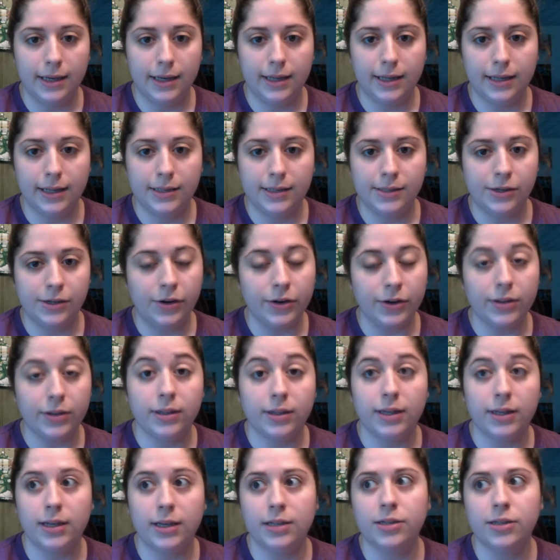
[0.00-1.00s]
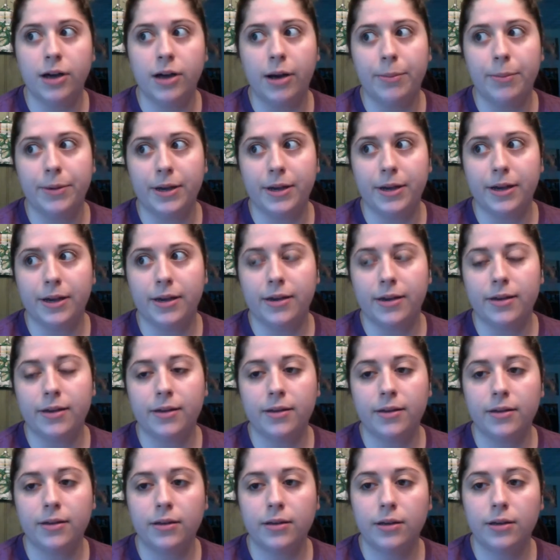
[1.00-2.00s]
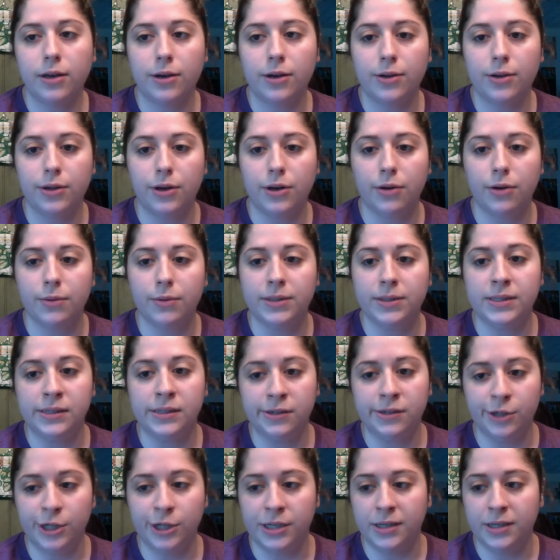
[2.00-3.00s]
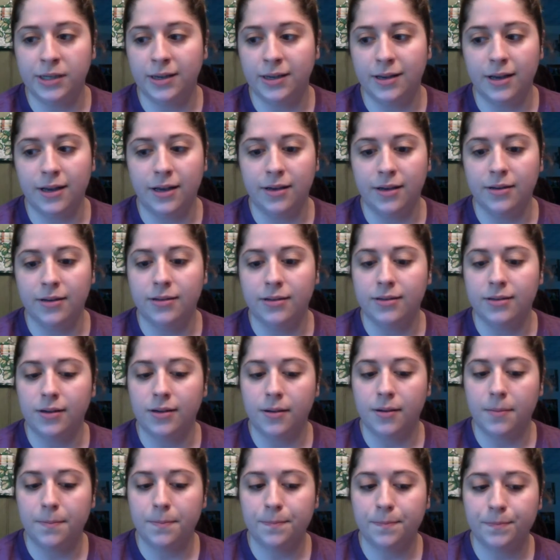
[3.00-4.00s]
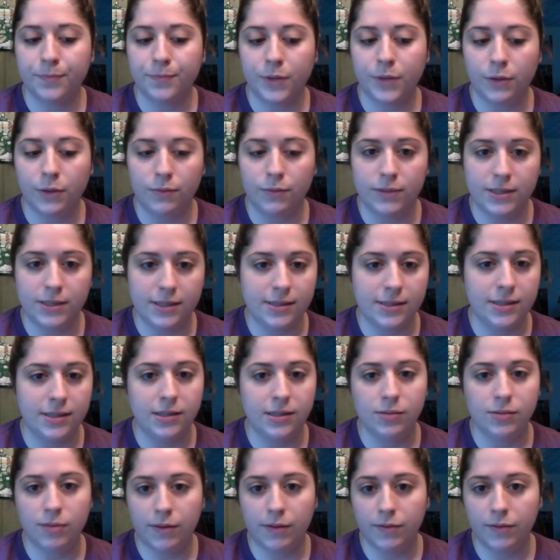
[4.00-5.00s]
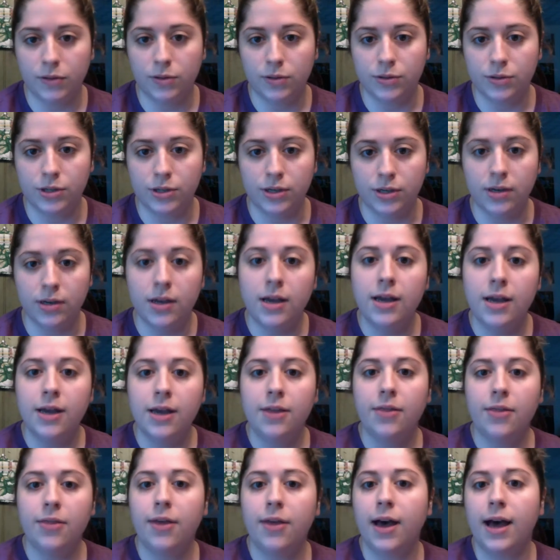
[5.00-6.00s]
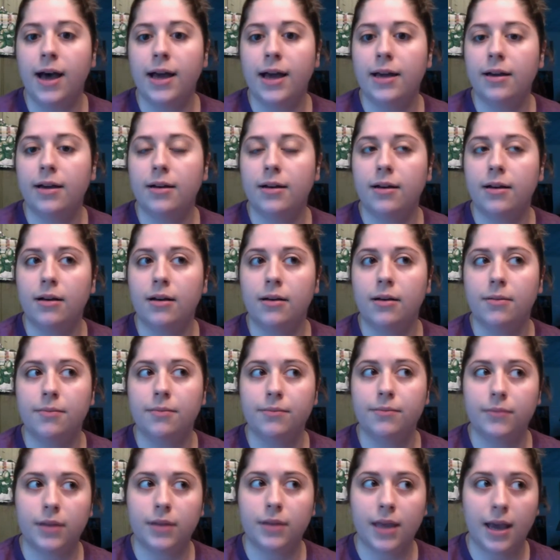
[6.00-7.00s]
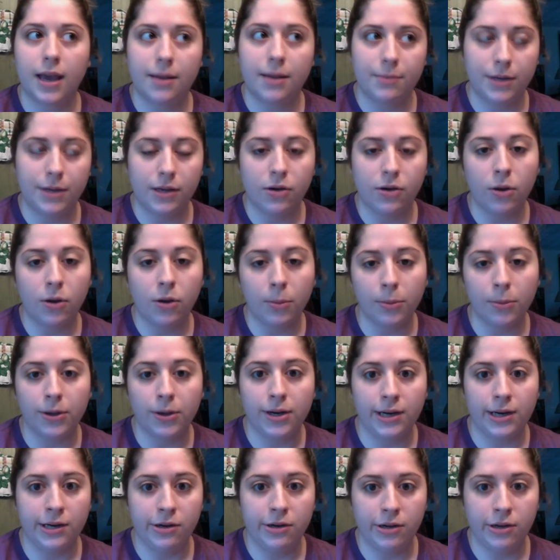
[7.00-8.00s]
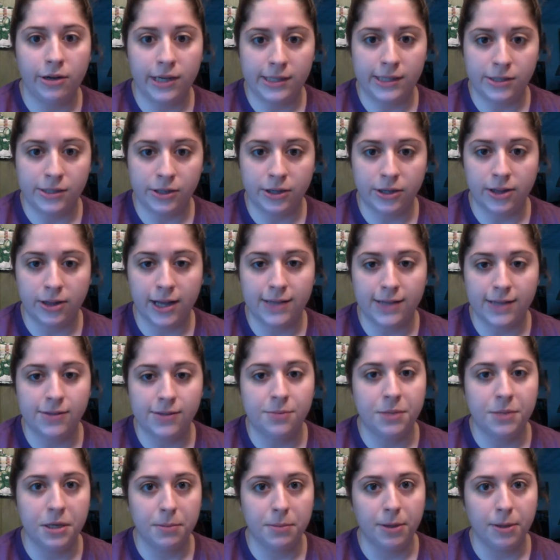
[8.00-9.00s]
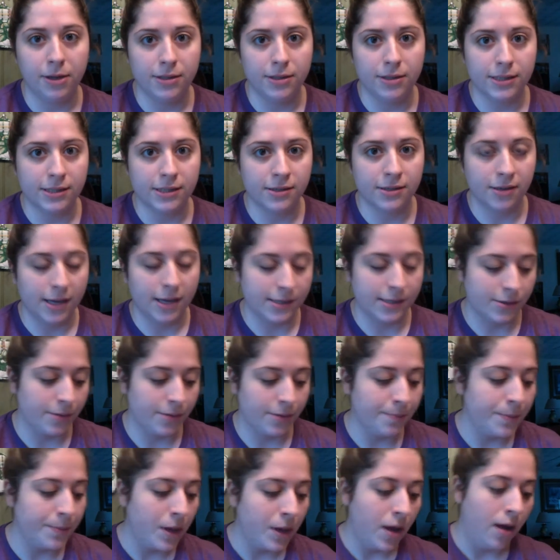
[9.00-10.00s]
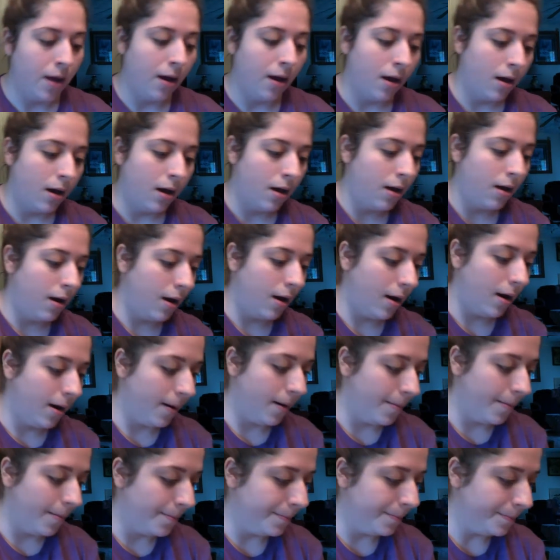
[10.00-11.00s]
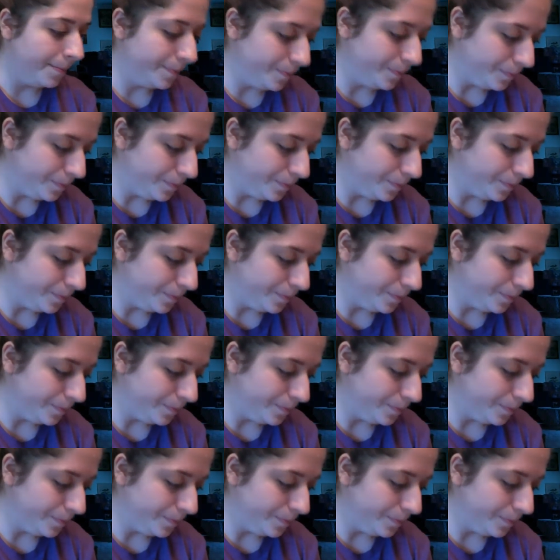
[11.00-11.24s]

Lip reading: that's certainly a topic, with tyranny and resistance revolution that can be incorporated into a history classroom and a politics classroom. Um,